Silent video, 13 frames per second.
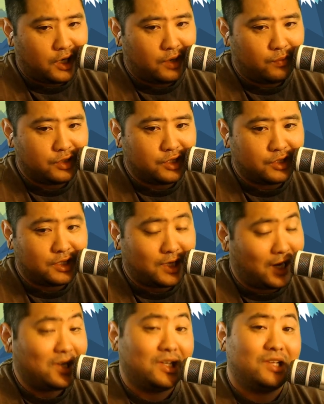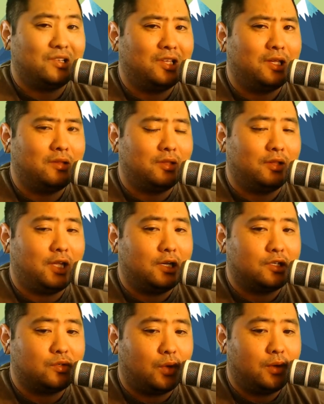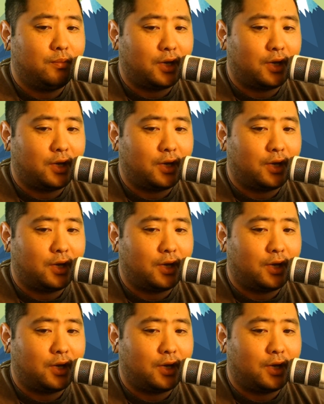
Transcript: which is technically the latest one,